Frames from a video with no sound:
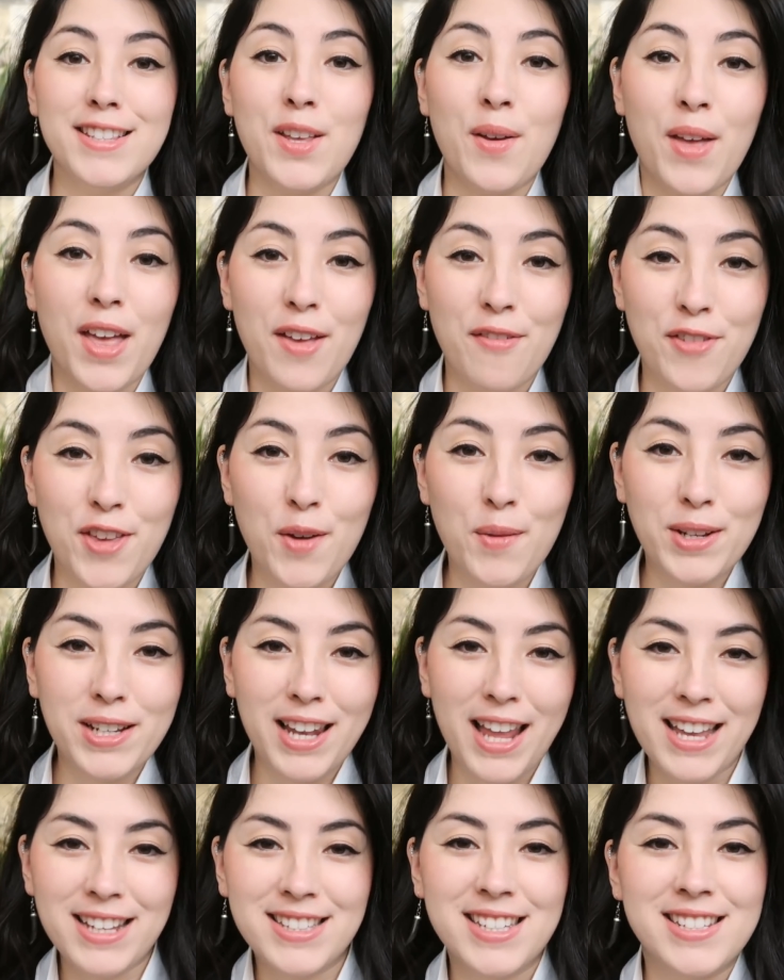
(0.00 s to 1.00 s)
So if you would
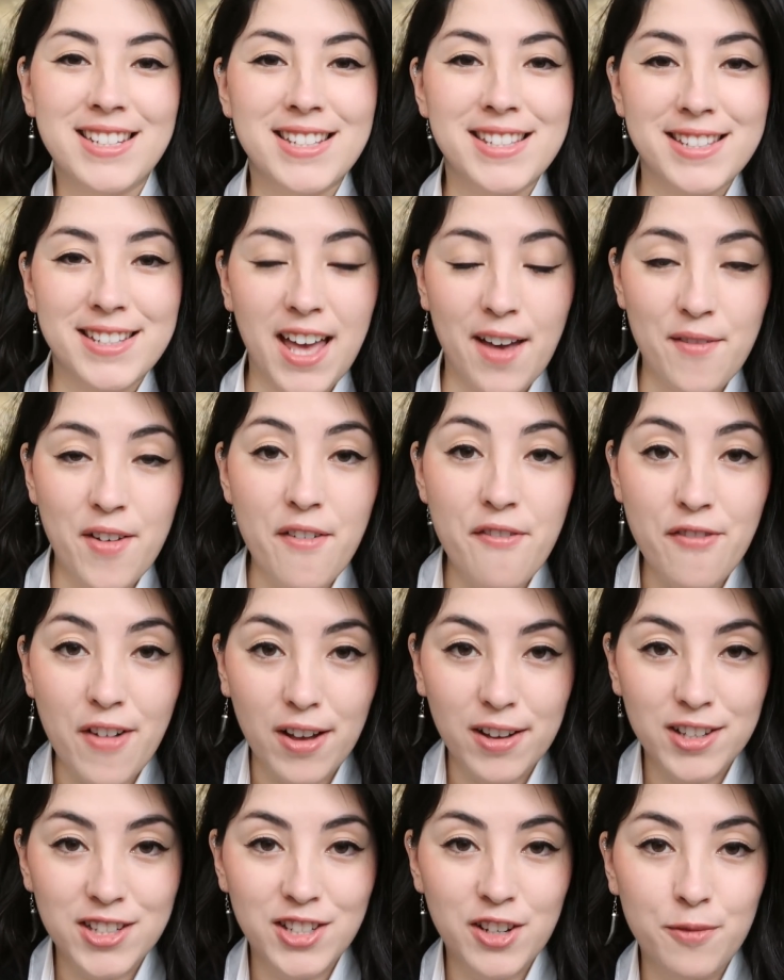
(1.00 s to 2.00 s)
like to discover
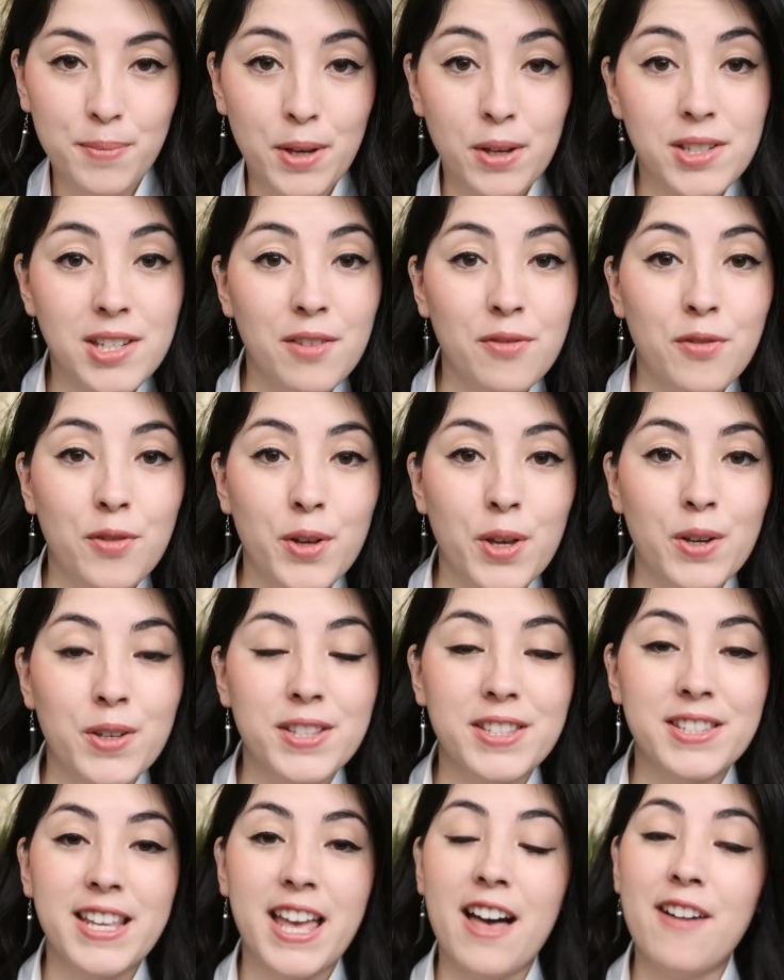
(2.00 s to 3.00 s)
Function of Beauty for
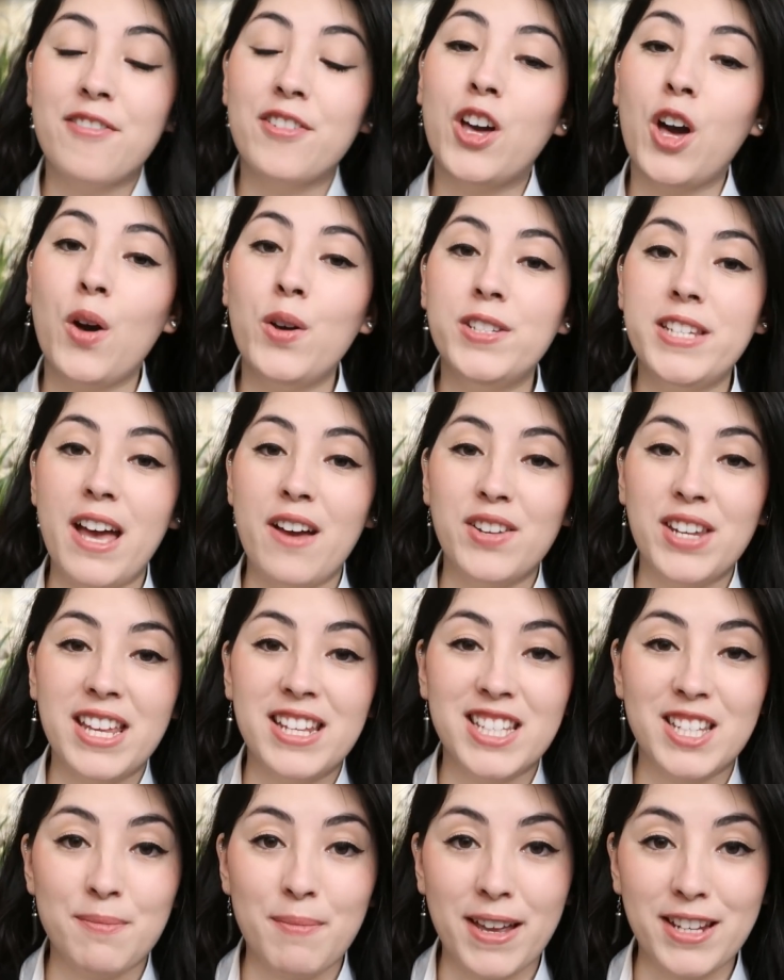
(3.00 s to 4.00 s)
yourself, go down
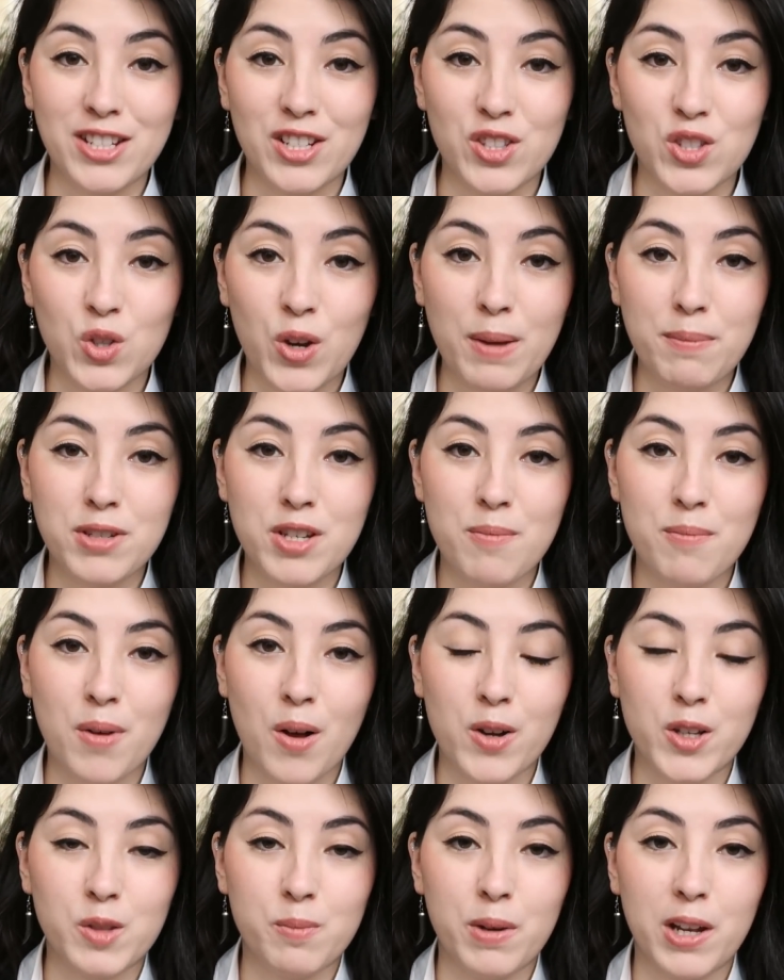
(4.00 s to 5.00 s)
into my description
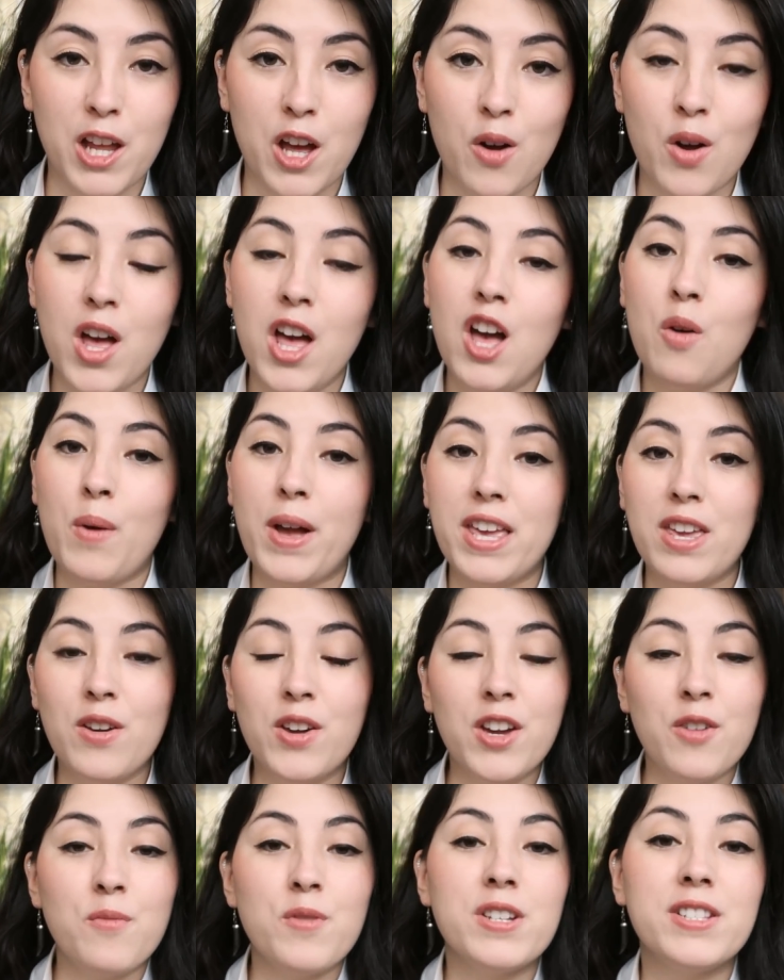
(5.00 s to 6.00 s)
box below where
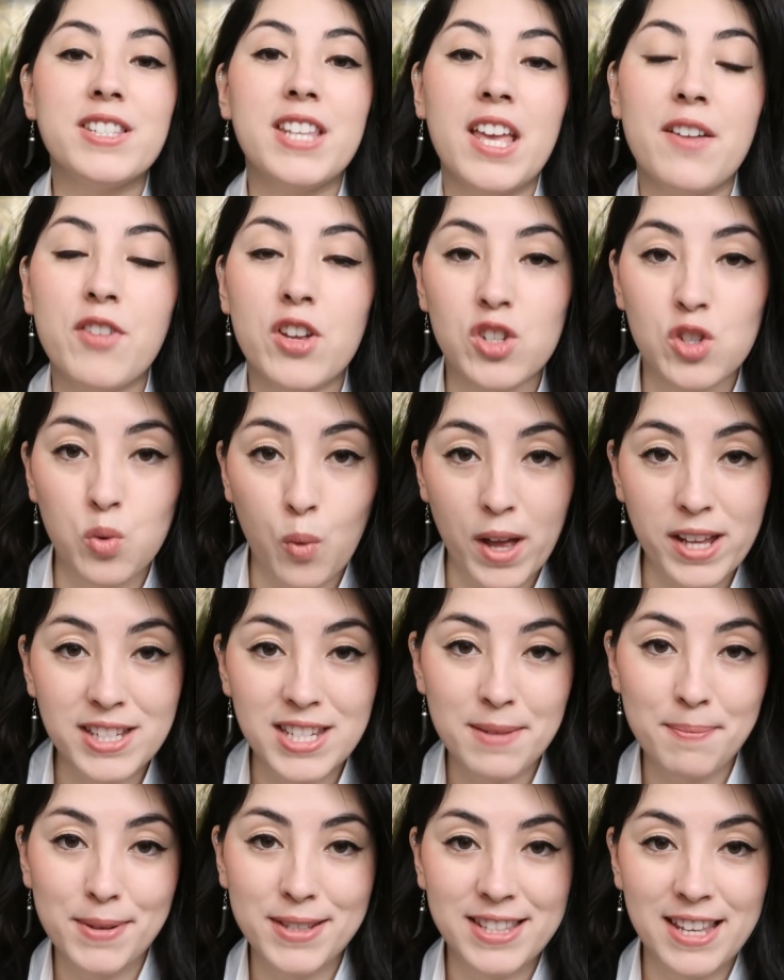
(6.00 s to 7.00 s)
you can receive
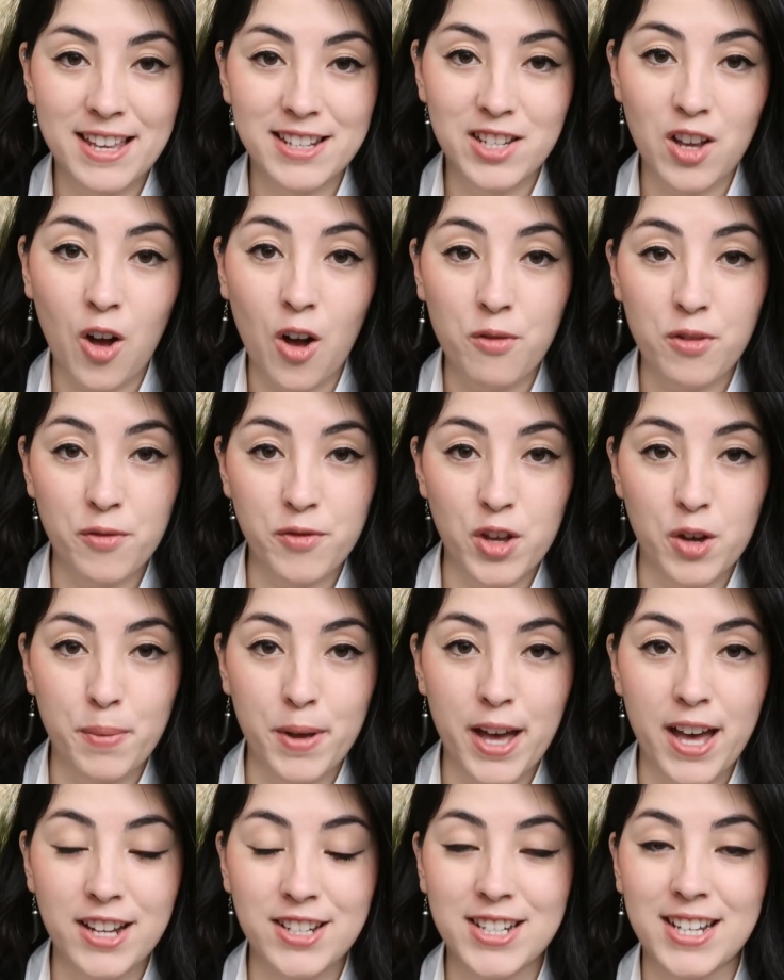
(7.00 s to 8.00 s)
20% off of your
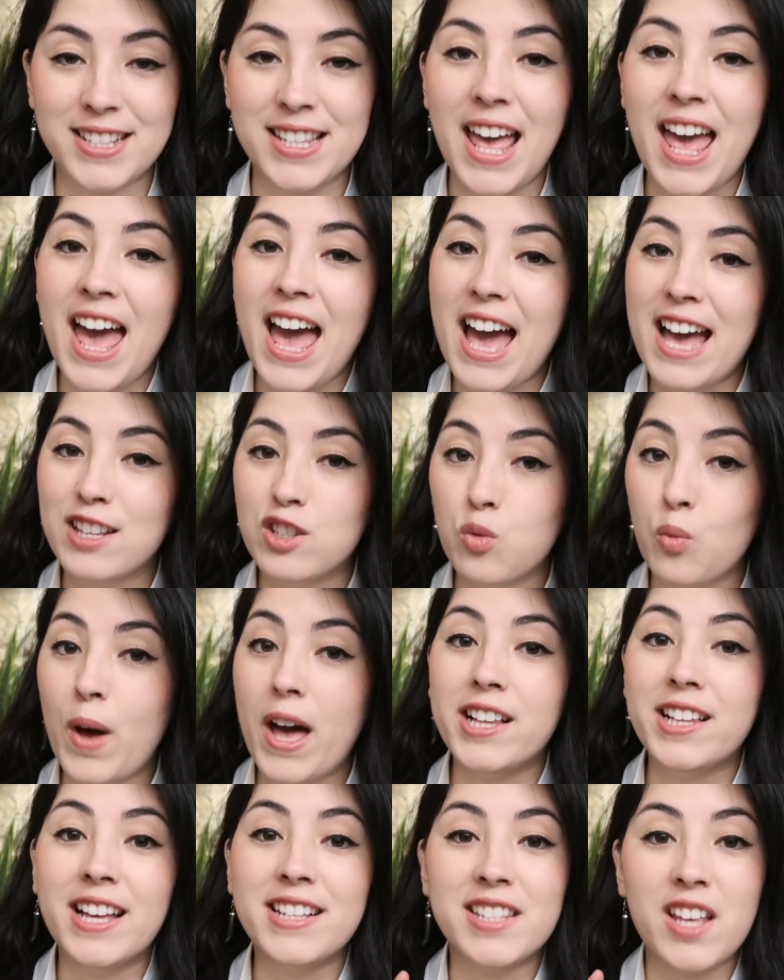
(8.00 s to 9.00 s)
purchase as
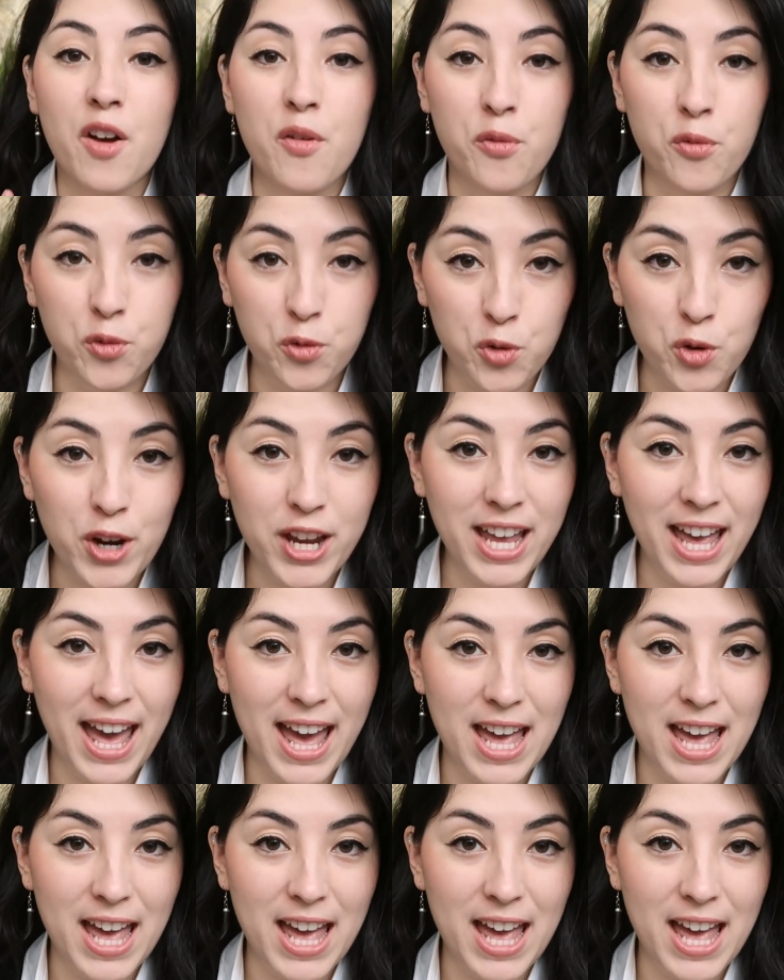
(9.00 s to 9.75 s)
well as a free